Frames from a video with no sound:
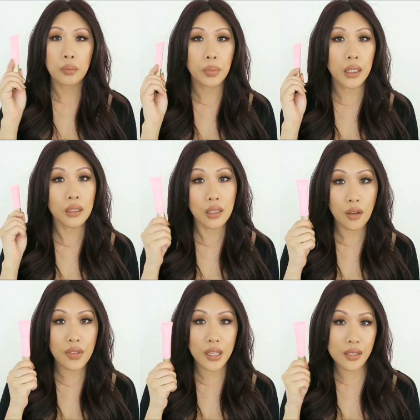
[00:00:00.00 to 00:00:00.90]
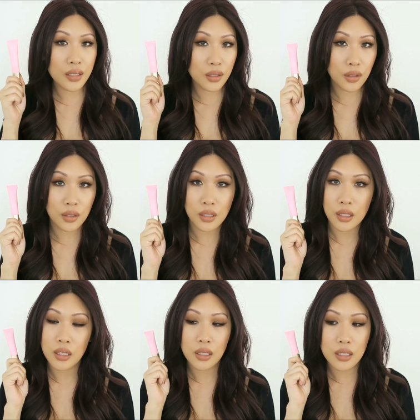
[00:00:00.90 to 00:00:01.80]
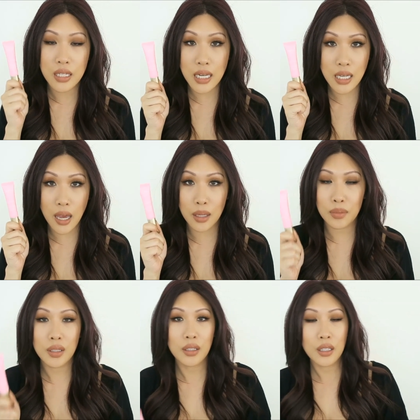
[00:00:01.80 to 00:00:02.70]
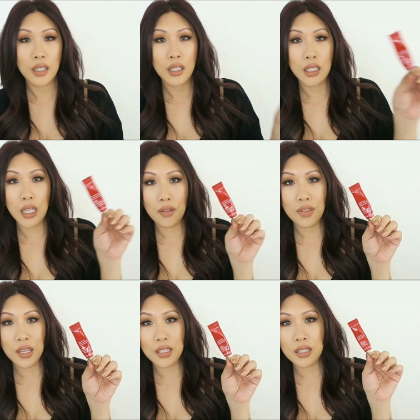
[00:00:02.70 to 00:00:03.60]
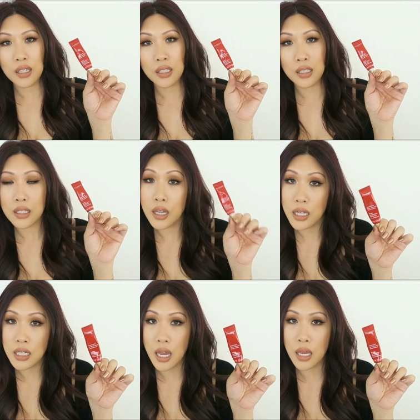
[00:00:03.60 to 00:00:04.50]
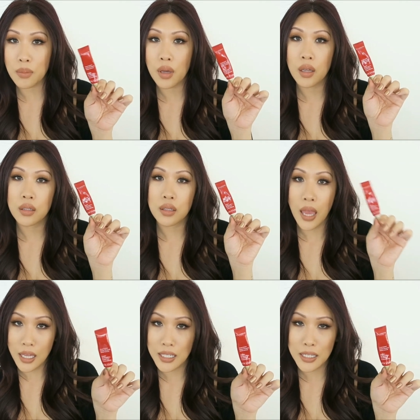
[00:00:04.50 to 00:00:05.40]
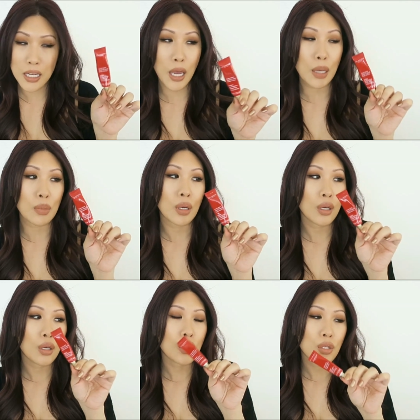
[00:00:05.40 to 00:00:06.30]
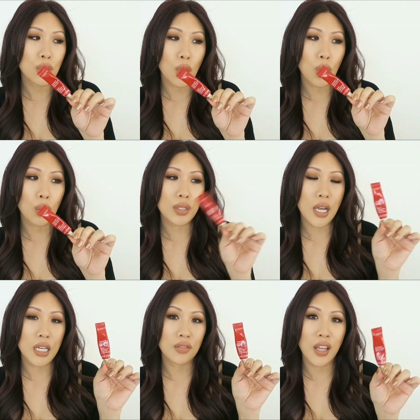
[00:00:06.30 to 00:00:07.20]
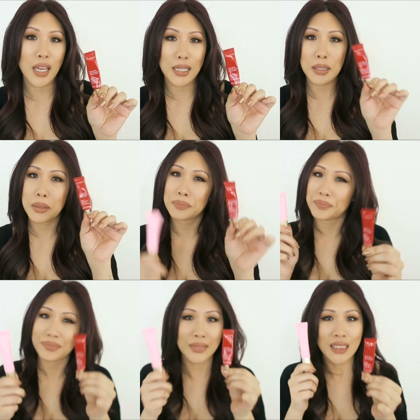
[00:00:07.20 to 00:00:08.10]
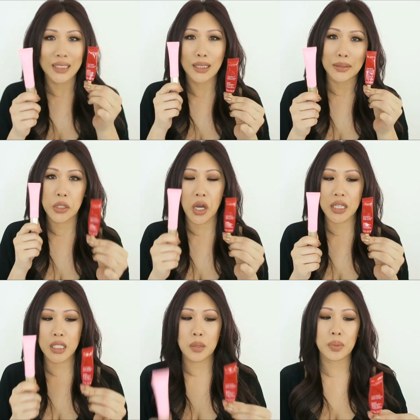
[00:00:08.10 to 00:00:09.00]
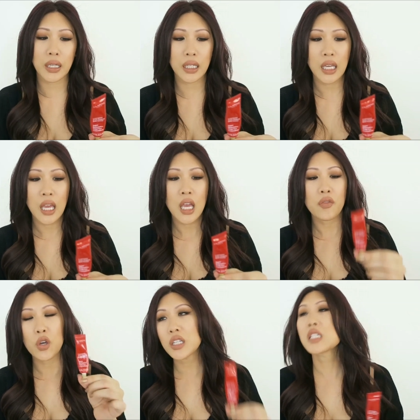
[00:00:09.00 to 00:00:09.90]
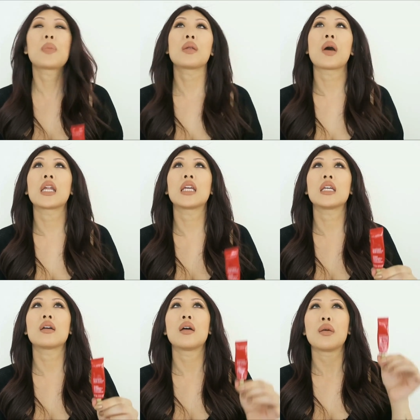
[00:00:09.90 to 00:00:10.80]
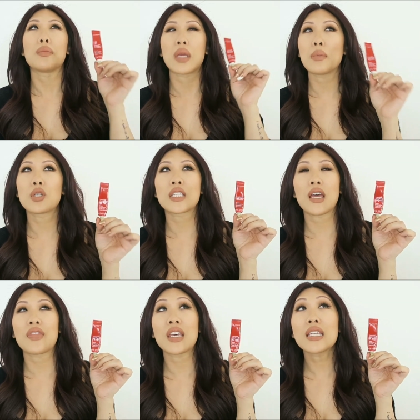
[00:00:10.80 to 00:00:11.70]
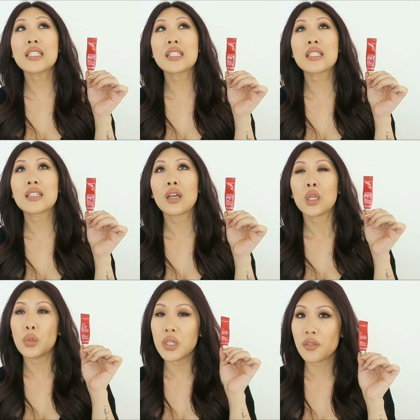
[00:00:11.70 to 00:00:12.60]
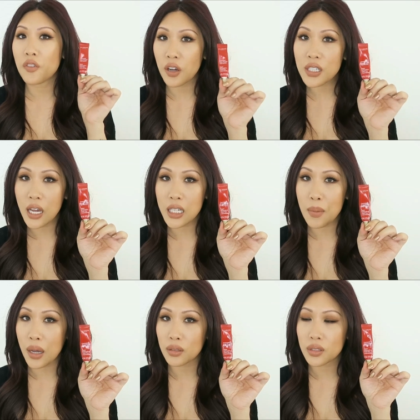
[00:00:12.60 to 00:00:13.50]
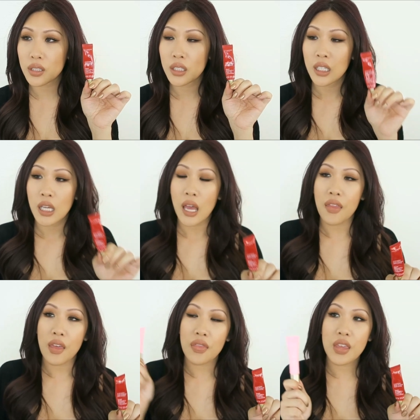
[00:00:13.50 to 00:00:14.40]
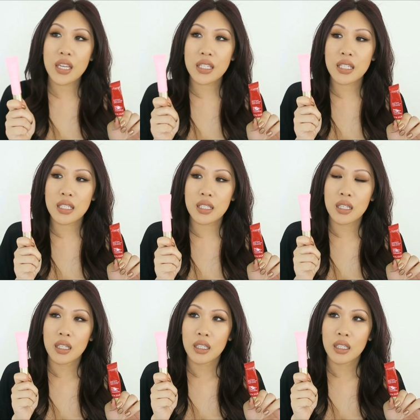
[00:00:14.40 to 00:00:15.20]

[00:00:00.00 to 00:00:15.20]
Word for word: But love this, daytime, love this, nighttime, and daytime. So it's kind of like toss up, like if you're gonna spend money, maybe just get this. You need a very tiny amount. And then this,